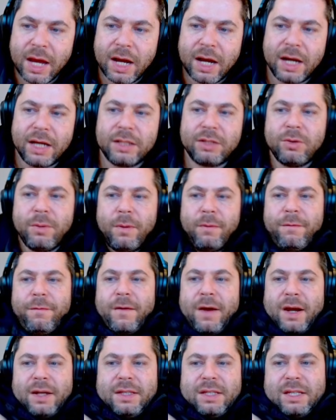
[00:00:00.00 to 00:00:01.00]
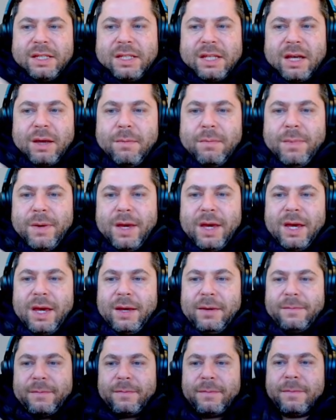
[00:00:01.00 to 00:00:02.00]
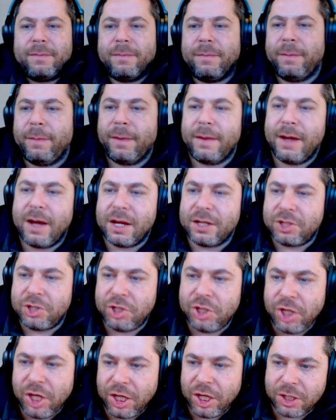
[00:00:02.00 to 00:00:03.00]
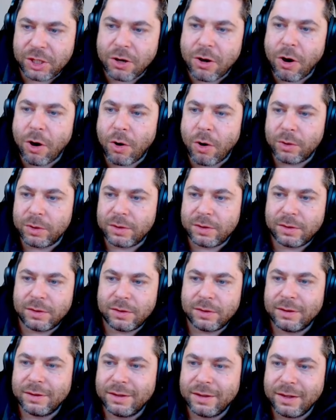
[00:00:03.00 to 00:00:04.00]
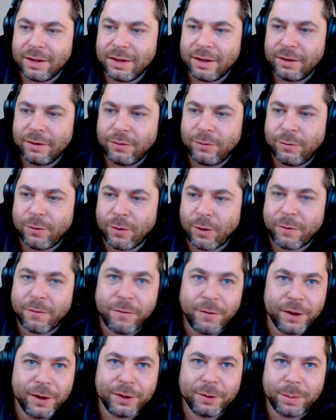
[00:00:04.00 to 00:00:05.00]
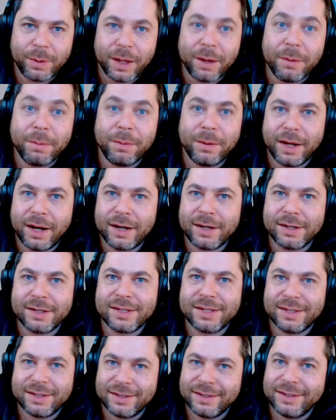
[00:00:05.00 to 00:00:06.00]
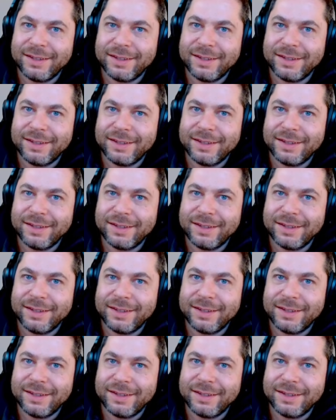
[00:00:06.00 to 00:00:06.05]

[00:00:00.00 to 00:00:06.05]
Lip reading: To be fair, this can be a cheat code for free-to-play players.